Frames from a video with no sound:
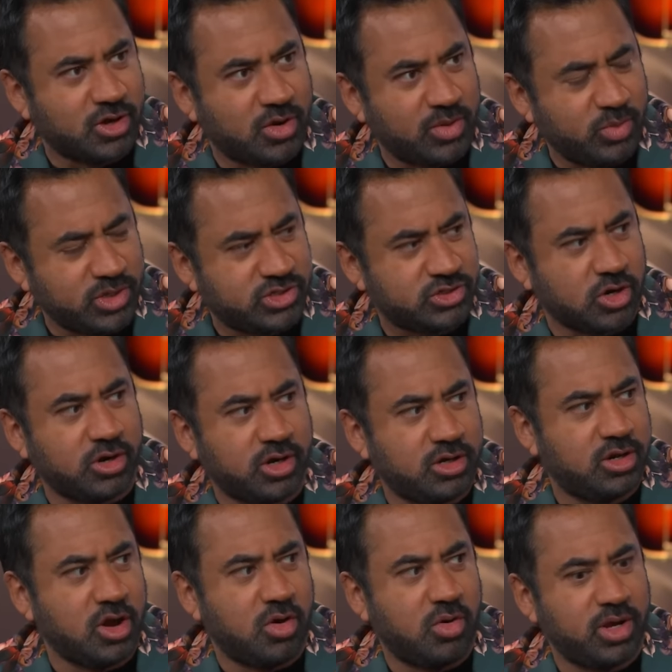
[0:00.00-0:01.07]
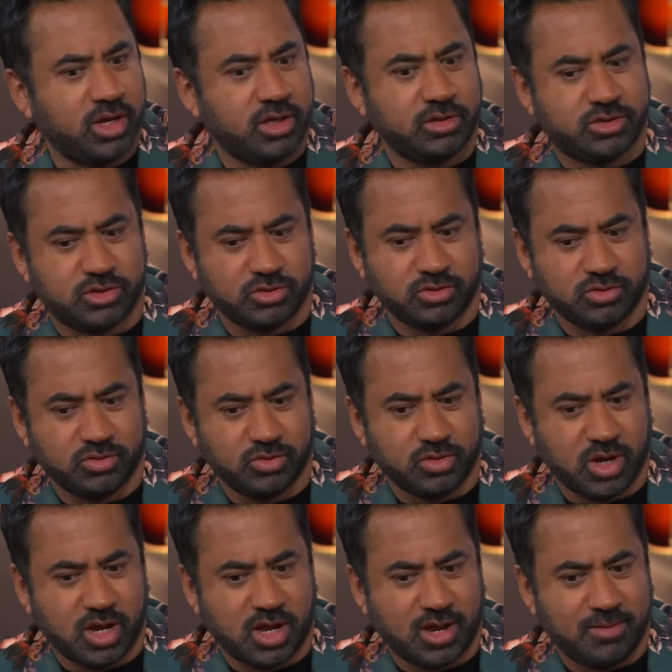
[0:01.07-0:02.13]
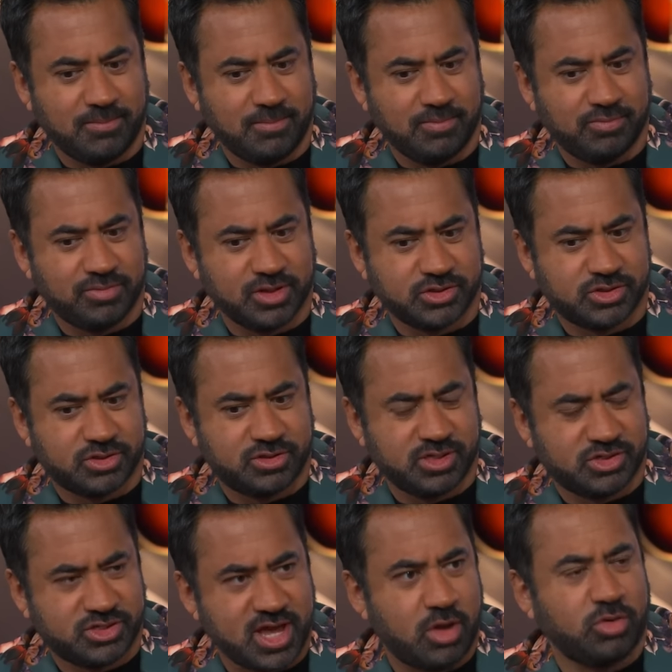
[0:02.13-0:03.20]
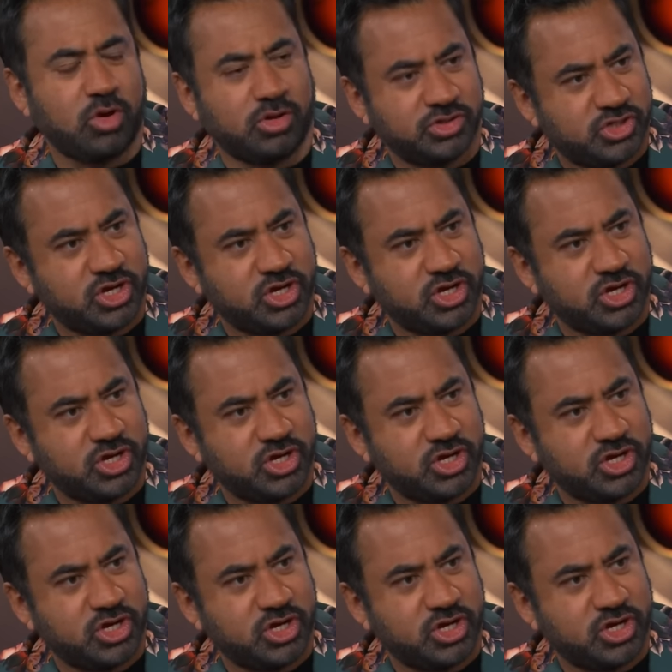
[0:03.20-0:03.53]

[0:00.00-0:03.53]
ago, we started going to um, this this town called